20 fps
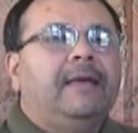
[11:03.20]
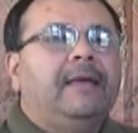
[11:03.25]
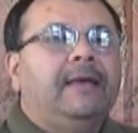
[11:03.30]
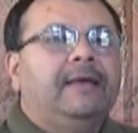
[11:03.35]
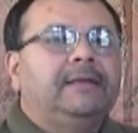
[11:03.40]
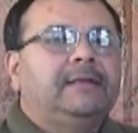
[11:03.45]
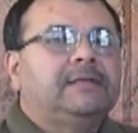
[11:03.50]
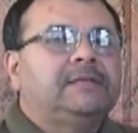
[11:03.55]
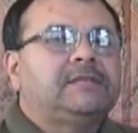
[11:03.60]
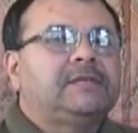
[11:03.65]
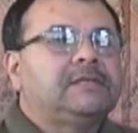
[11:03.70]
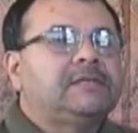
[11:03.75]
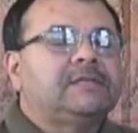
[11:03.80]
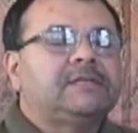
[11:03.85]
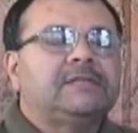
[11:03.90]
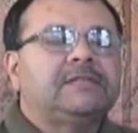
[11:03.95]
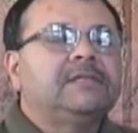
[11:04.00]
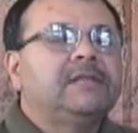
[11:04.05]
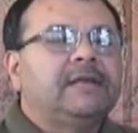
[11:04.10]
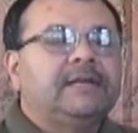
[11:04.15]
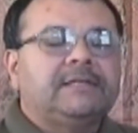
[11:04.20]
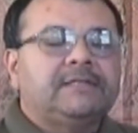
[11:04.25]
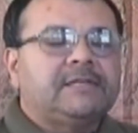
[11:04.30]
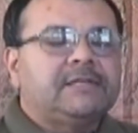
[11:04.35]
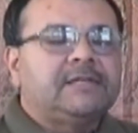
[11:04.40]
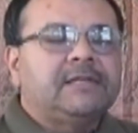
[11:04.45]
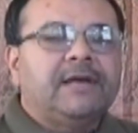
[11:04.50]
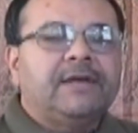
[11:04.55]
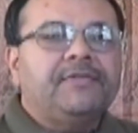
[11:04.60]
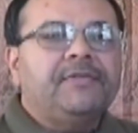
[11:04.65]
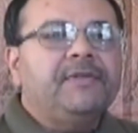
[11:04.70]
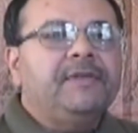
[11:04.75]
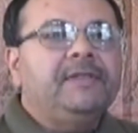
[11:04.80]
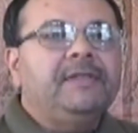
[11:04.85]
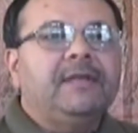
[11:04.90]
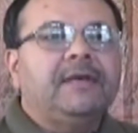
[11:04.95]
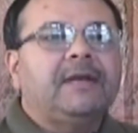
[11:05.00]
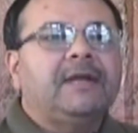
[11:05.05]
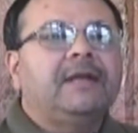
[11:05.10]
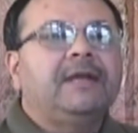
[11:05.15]
and it's, it's it's
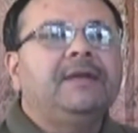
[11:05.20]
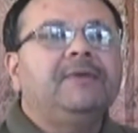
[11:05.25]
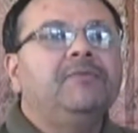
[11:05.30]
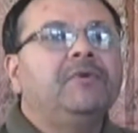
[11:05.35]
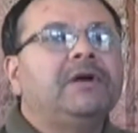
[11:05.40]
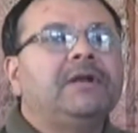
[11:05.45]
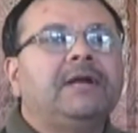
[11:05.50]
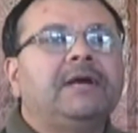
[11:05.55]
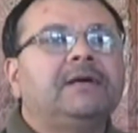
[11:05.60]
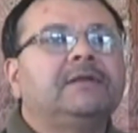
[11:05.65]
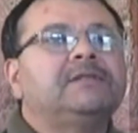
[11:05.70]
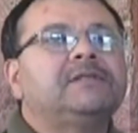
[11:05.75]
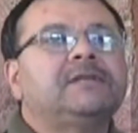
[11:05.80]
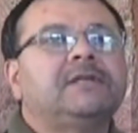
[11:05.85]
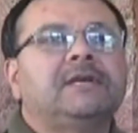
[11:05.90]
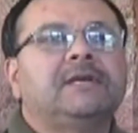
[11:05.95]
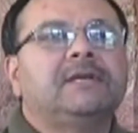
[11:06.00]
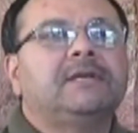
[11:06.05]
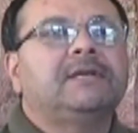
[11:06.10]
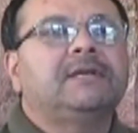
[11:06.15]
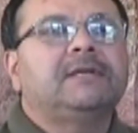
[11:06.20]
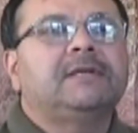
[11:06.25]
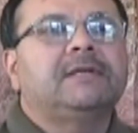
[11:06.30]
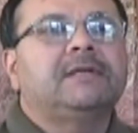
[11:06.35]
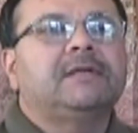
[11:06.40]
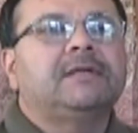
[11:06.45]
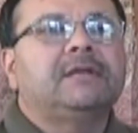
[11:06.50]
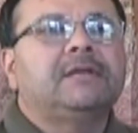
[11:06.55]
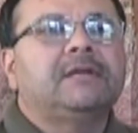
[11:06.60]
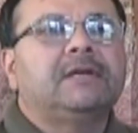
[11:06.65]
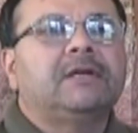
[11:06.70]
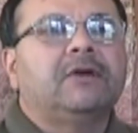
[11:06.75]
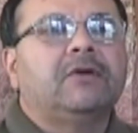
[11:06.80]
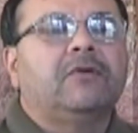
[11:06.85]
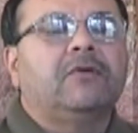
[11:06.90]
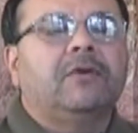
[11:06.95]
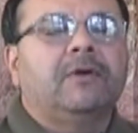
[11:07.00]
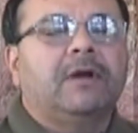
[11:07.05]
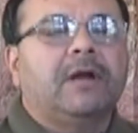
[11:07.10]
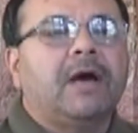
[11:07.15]
nothing that anyone else can
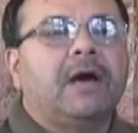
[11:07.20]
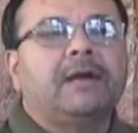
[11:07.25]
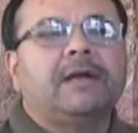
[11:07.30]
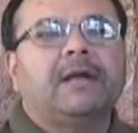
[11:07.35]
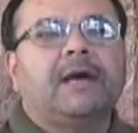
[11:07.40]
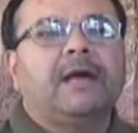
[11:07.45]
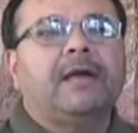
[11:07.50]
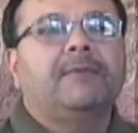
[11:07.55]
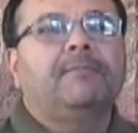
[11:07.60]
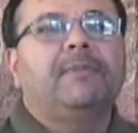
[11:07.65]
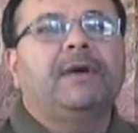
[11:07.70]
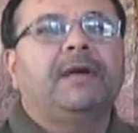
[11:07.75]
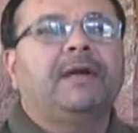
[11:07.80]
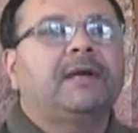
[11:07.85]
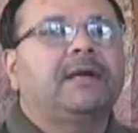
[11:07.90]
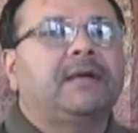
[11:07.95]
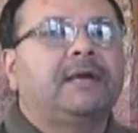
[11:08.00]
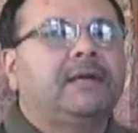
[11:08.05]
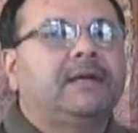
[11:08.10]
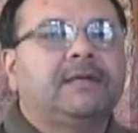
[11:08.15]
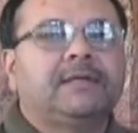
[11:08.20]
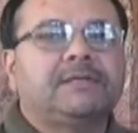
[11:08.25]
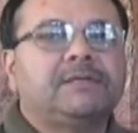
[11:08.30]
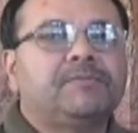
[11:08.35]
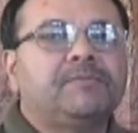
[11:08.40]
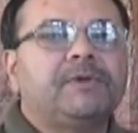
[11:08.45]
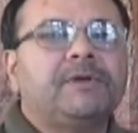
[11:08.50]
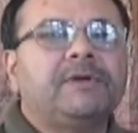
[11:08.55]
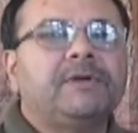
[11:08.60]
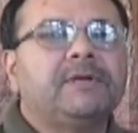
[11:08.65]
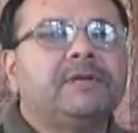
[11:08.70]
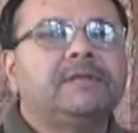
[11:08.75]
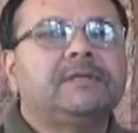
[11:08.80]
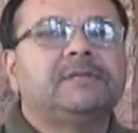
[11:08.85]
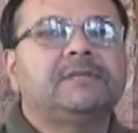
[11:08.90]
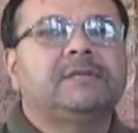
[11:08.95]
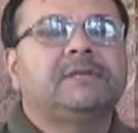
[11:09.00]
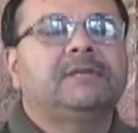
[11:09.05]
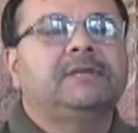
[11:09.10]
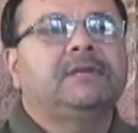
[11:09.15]
or non-diabetic can
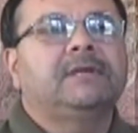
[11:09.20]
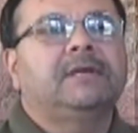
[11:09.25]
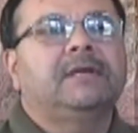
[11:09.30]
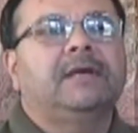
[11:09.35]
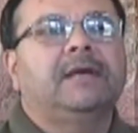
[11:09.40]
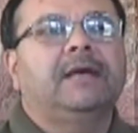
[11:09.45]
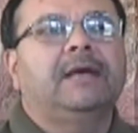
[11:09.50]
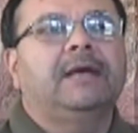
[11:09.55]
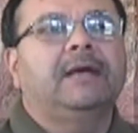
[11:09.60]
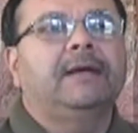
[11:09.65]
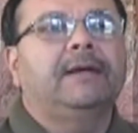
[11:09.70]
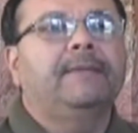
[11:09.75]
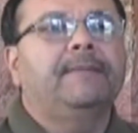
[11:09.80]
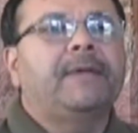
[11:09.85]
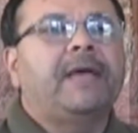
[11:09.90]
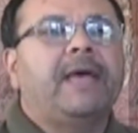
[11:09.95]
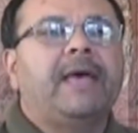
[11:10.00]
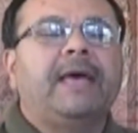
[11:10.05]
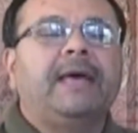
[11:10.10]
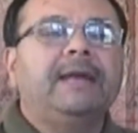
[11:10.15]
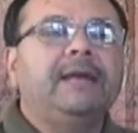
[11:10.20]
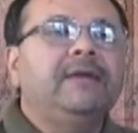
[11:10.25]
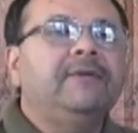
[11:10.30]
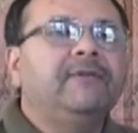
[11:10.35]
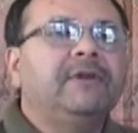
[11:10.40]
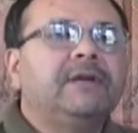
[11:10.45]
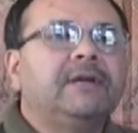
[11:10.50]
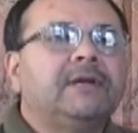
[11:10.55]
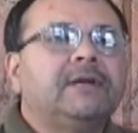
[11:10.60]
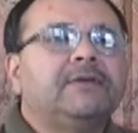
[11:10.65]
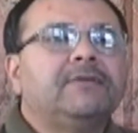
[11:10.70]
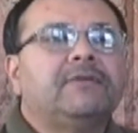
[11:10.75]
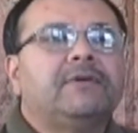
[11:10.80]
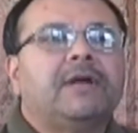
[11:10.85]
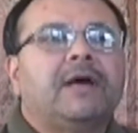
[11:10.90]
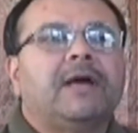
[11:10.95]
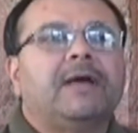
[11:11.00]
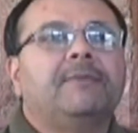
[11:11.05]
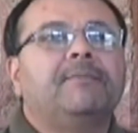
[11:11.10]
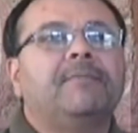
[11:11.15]
experience um, and even another
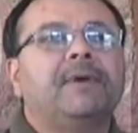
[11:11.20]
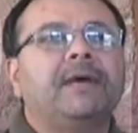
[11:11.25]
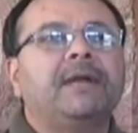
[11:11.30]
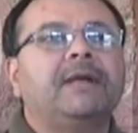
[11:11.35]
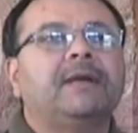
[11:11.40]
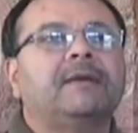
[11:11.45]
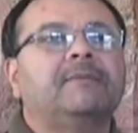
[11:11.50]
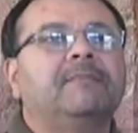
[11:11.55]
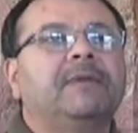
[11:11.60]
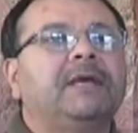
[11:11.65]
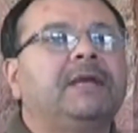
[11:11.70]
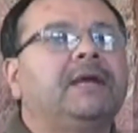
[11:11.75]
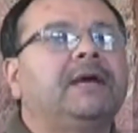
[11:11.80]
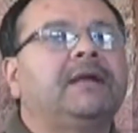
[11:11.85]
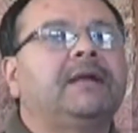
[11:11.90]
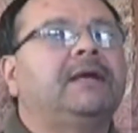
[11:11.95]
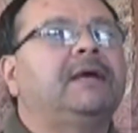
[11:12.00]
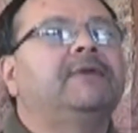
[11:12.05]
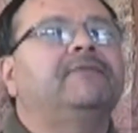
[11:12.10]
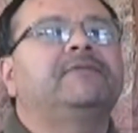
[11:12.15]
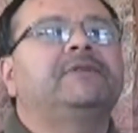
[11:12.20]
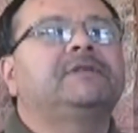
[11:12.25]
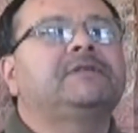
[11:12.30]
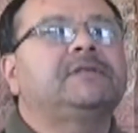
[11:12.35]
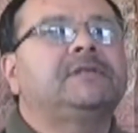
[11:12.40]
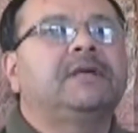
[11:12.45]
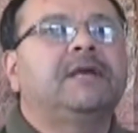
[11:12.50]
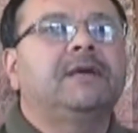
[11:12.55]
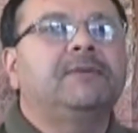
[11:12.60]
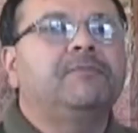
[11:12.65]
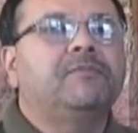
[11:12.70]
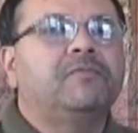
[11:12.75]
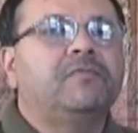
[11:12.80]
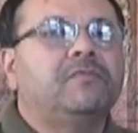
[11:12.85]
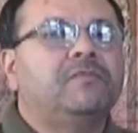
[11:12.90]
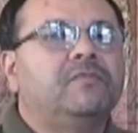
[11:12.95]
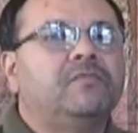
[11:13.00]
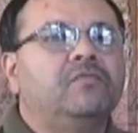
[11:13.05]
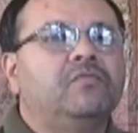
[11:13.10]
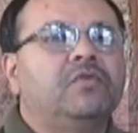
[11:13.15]
diabetic may not have the same
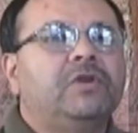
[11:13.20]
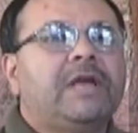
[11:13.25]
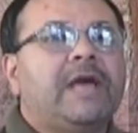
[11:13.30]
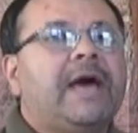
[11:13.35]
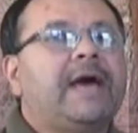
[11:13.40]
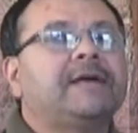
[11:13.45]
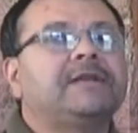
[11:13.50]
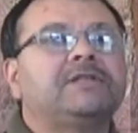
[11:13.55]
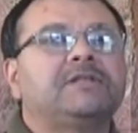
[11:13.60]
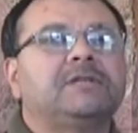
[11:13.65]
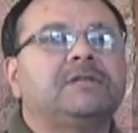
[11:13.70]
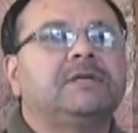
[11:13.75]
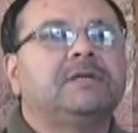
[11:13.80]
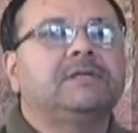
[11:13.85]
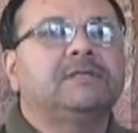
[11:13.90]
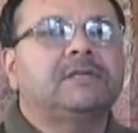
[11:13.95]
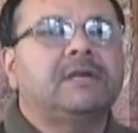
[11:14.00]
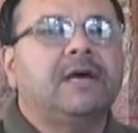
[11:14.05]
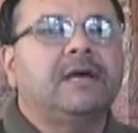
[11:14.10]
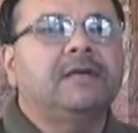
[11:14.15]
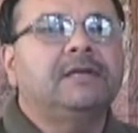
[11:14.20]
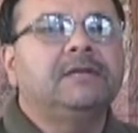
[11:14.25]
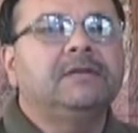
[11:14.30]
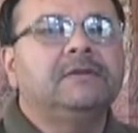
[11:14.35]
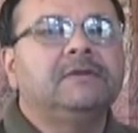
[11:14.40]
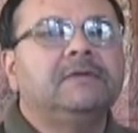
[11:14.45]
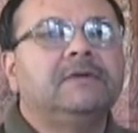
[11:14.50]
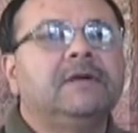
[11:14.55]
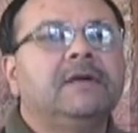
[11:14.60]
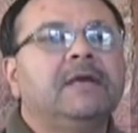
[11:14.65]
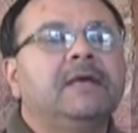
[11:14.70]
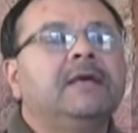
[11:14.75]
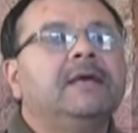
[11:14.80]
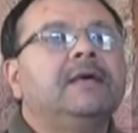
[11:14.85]
reaction as I do,